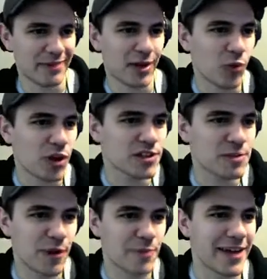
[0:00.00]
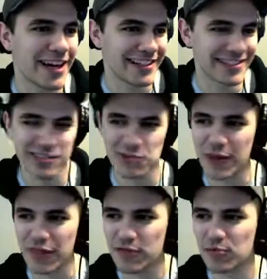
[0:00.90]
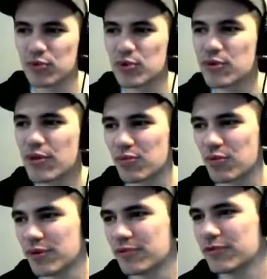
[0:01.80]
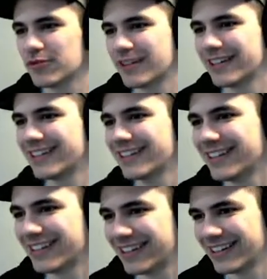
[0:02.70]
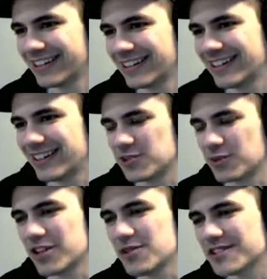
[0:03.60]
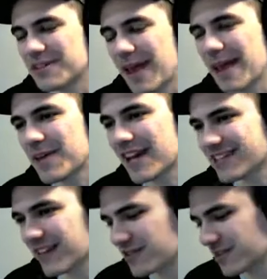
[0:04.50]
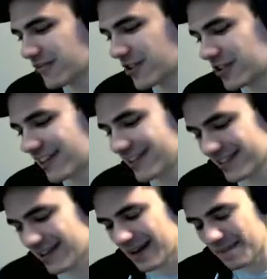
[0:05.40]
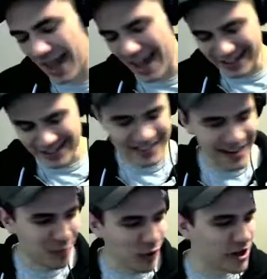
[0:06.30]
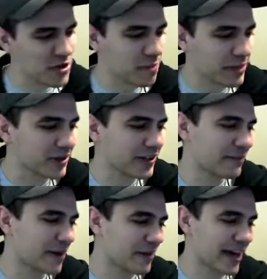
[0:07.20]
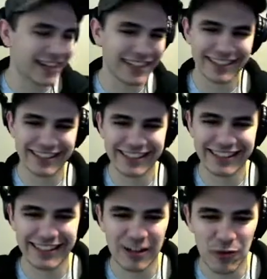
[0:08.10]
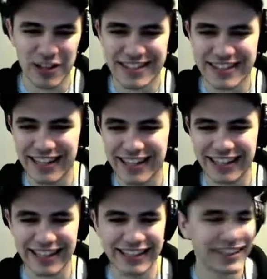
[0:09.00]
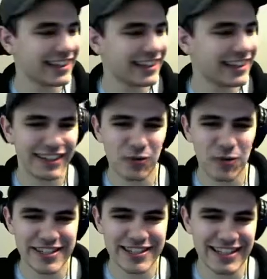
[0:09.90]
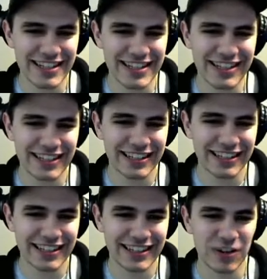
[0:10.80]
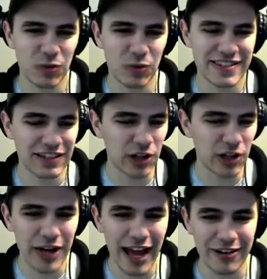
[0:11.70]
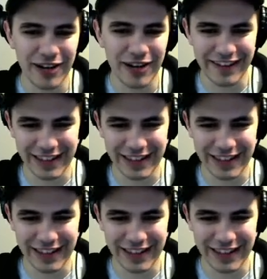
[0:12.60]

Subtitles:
my words per minute, just went through the roof. You just want to use some APIs to give you some functionalities. But Alex Zam, what are you building, my man? What's the lowdown on